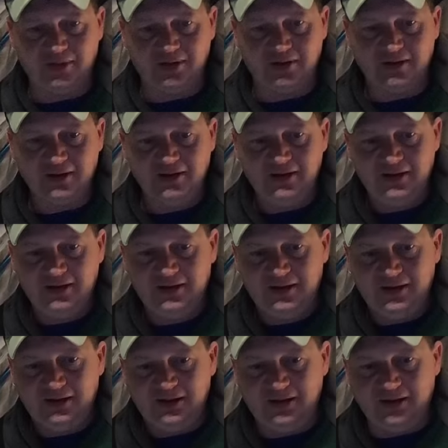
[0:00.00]
But
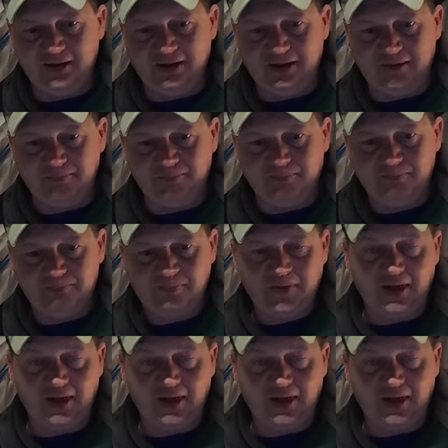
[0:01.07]
um,